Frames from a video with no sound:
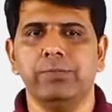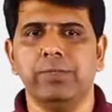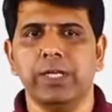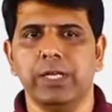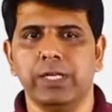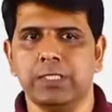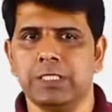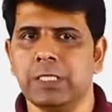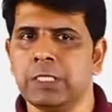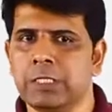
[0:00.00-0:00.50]
if
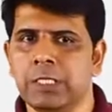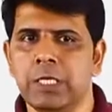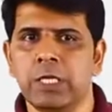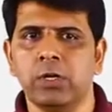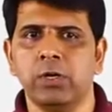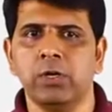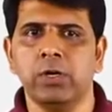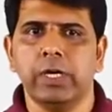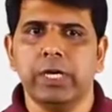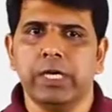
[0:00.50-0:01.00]
there is a
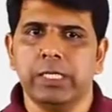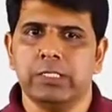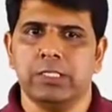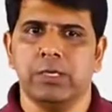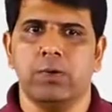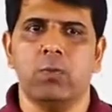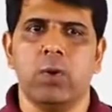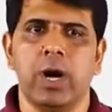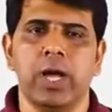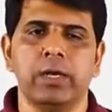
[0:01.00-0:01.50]
0,
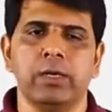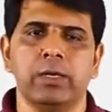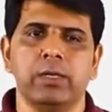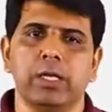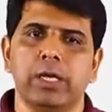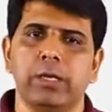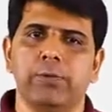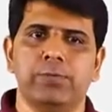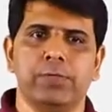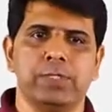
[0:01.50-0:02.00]
it's a 1.
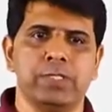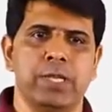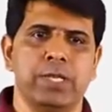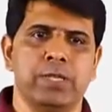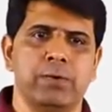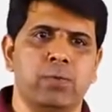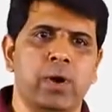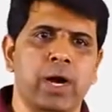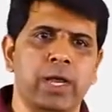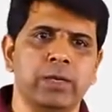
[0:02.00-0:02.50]
If it's
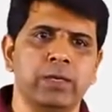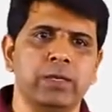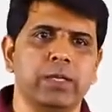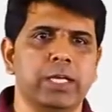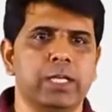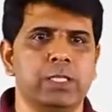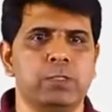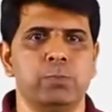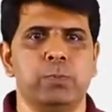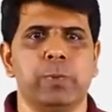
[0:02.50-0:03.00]
a 1,
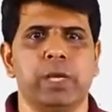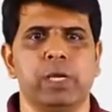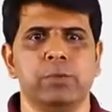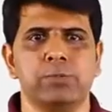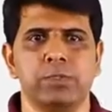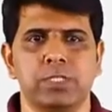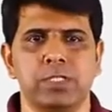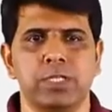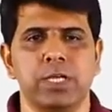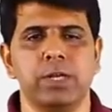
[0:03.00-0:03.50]
it
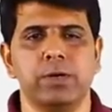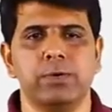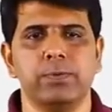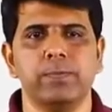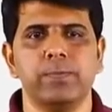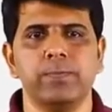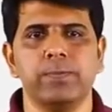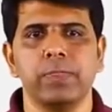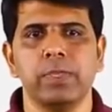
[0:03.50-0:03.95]
becomes 0.